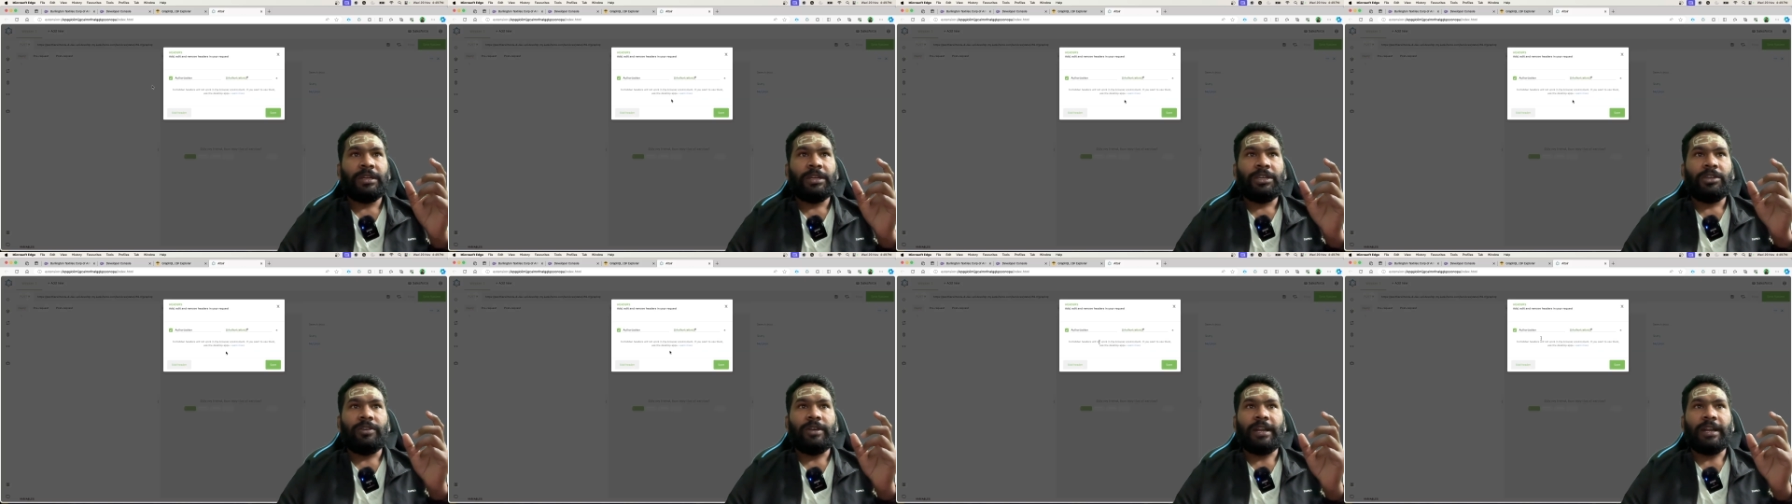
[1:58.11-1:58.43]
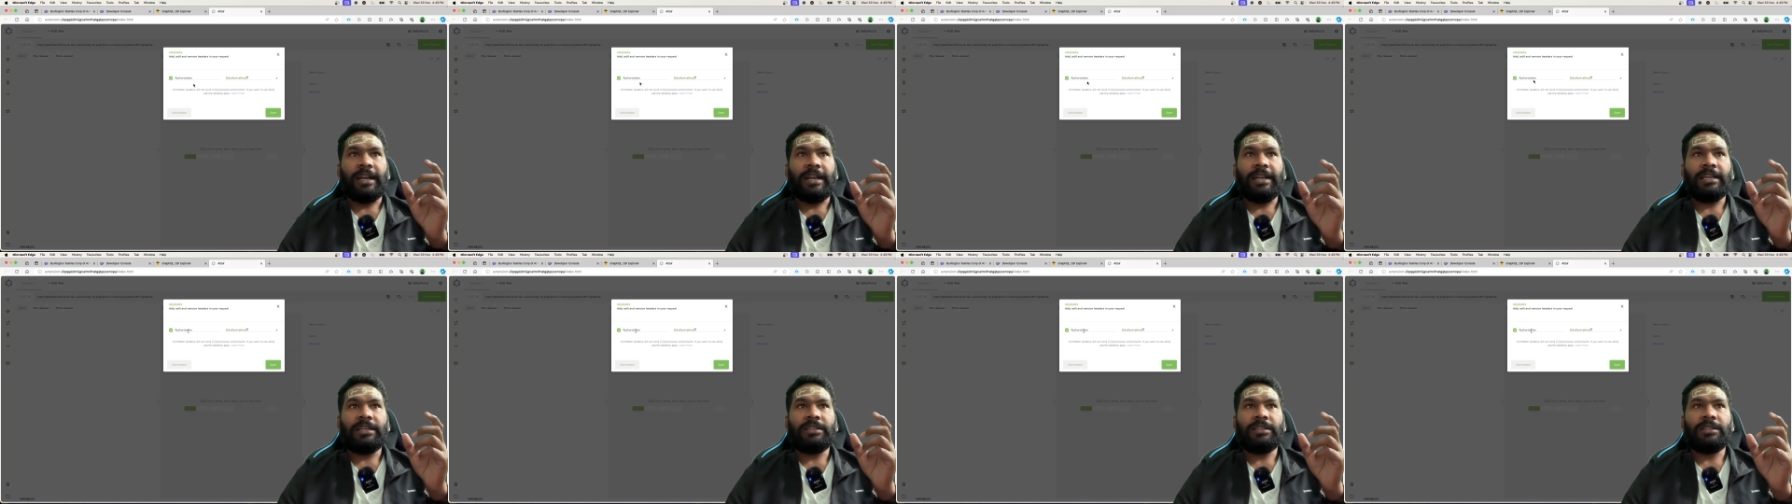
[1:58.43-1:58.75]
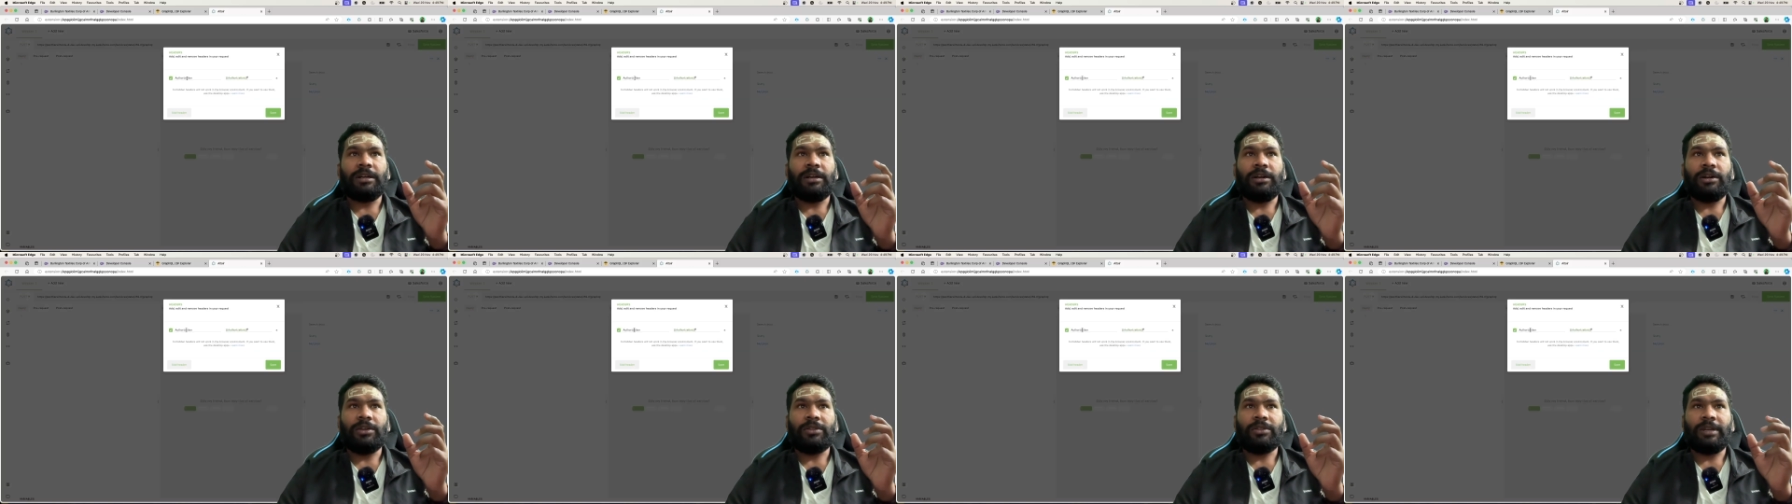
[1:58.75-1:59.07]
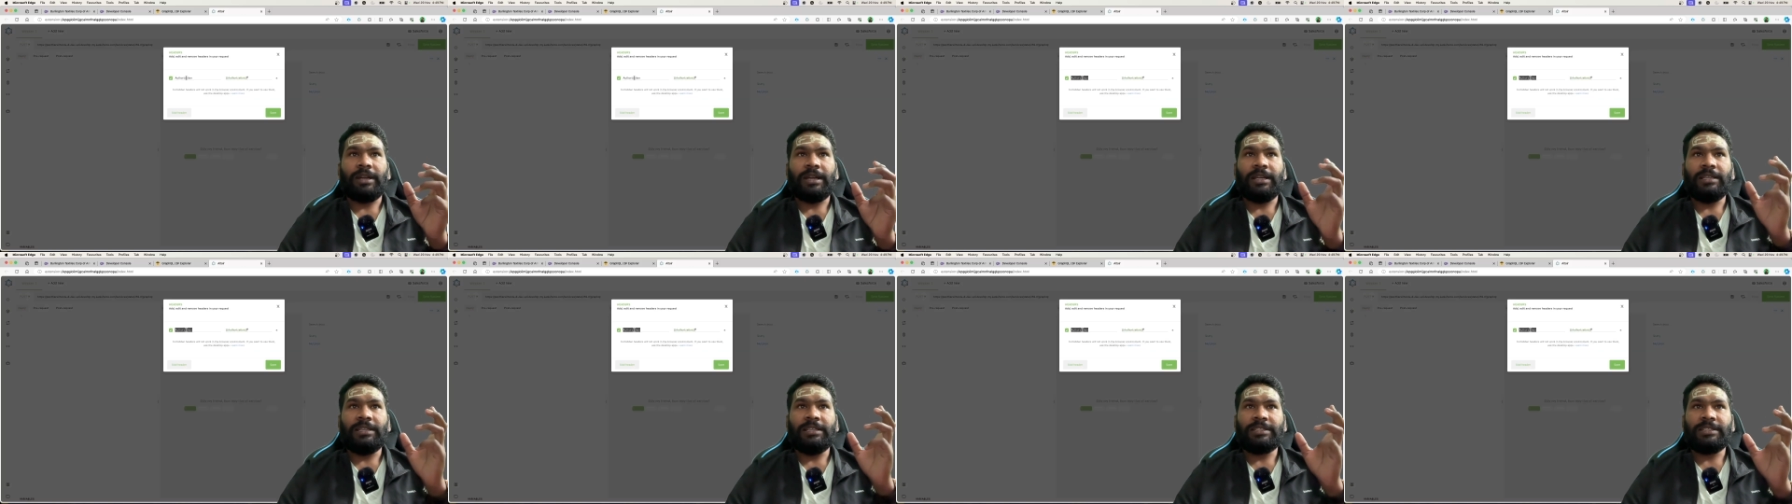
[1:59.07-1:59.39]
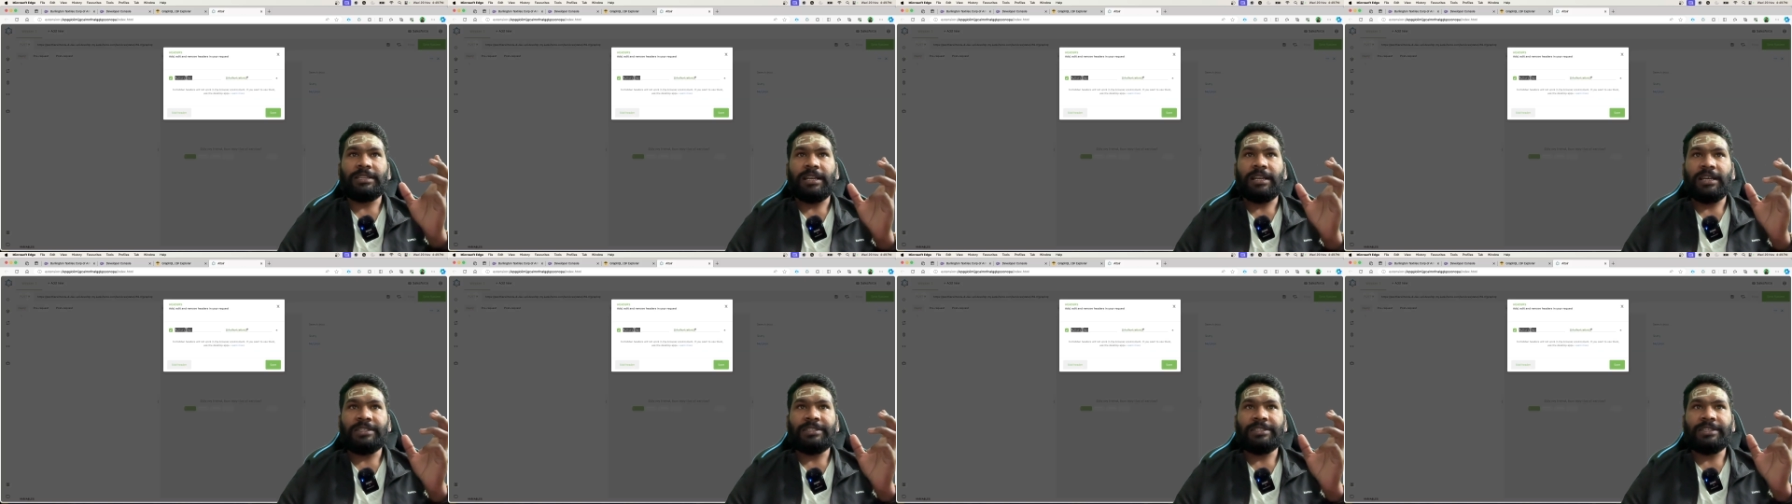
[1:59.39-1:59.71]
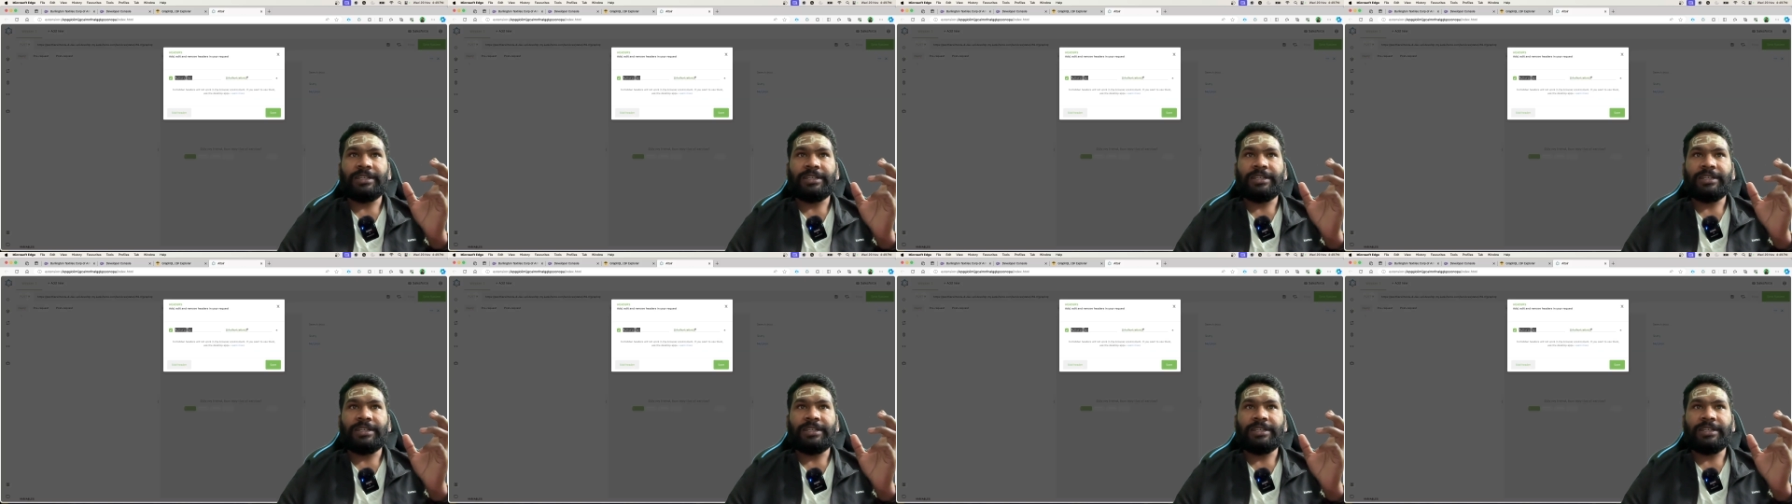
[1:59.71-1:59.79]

you're adding the authorization as a